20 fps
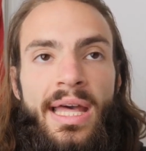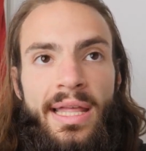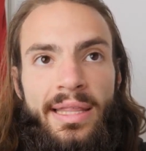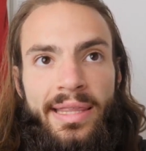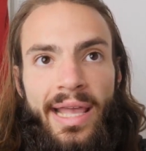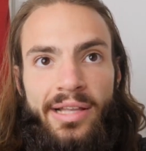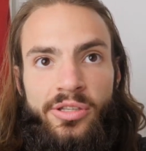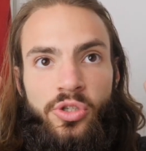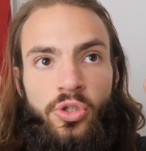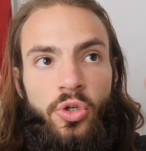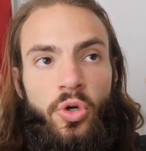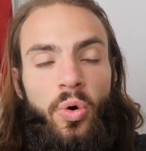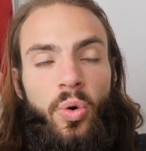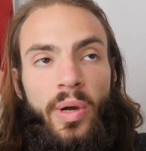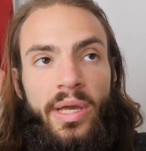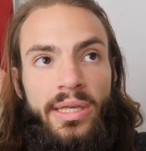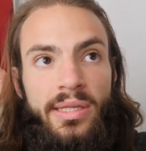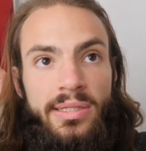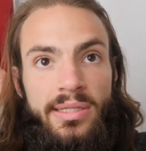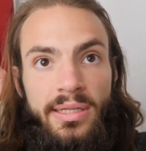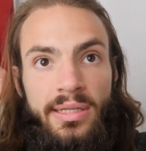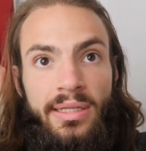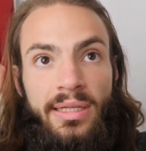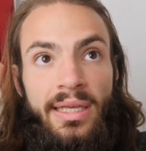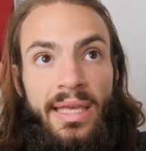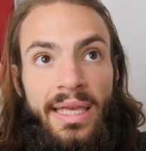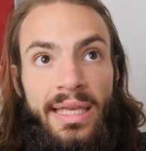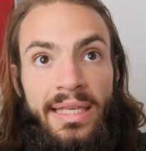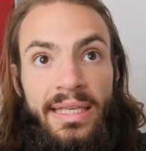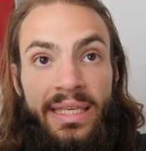that's going to
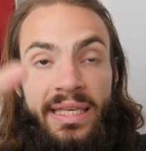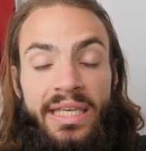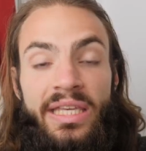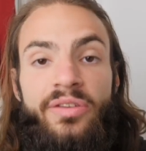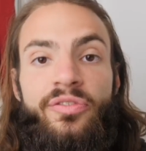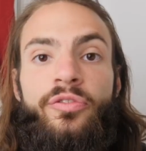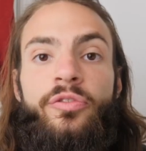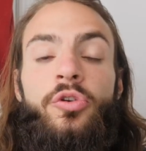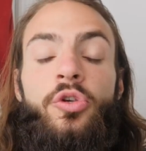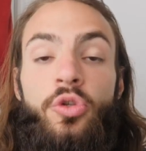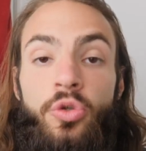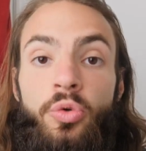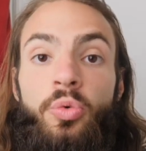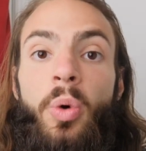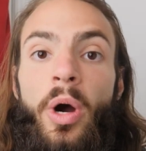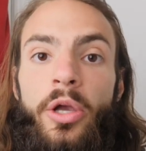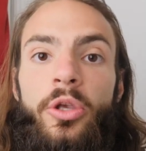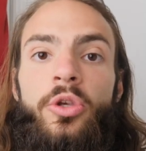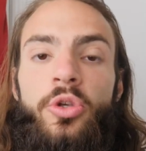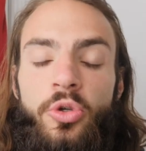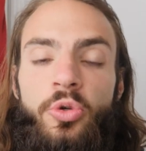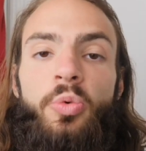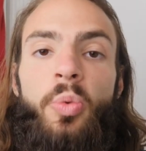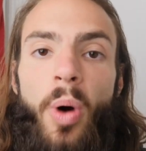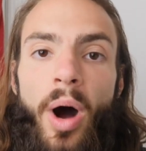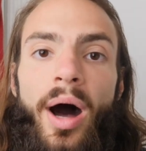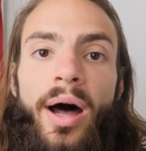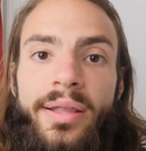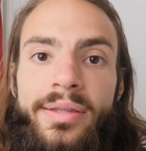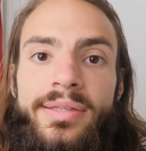give you what you
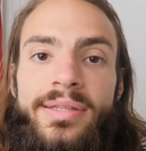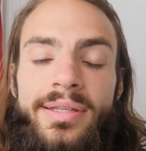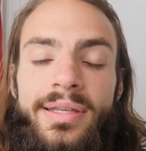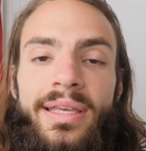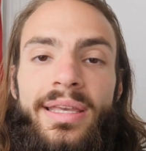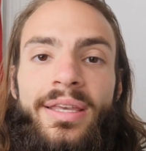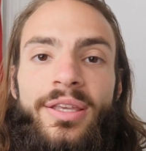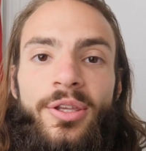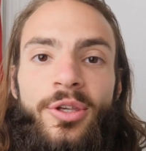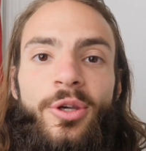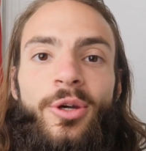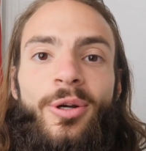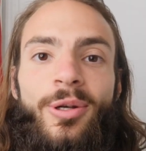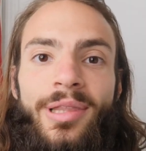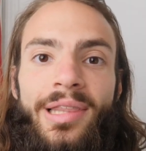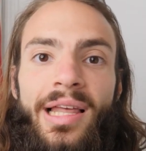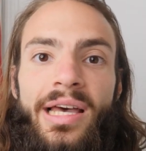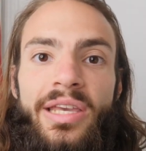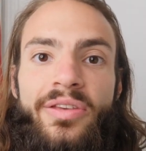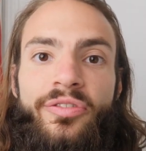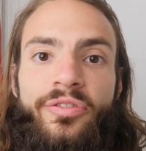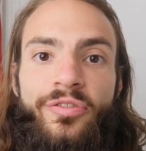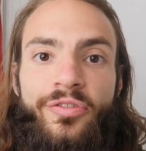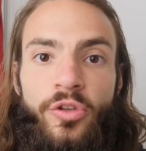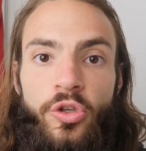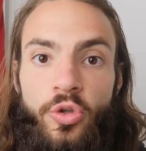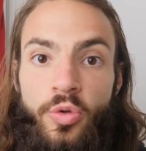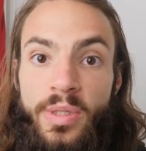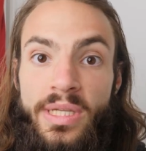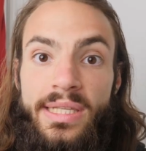want in your life.
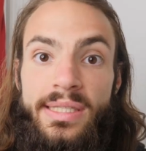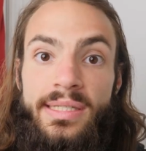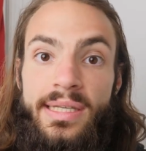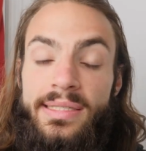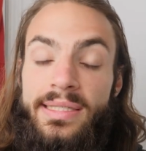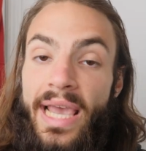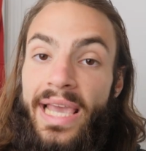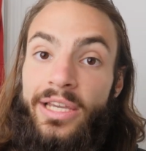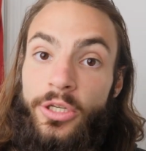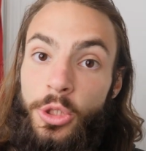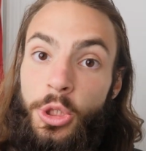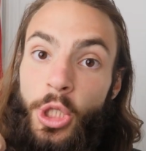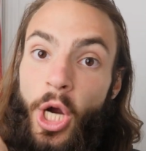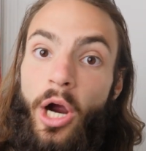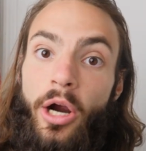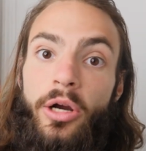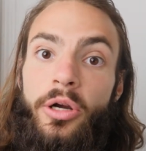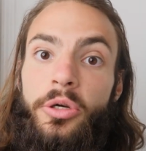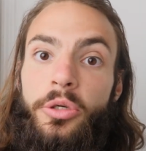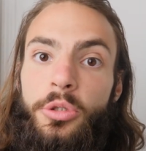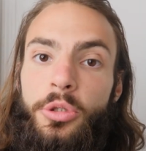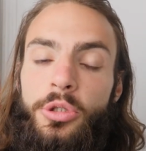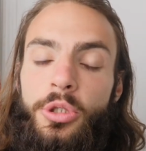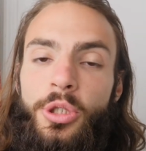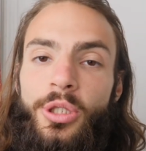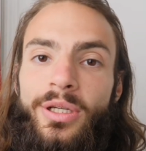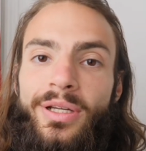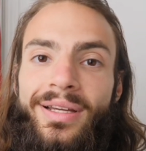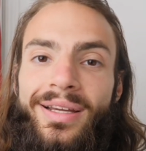You need to take charge.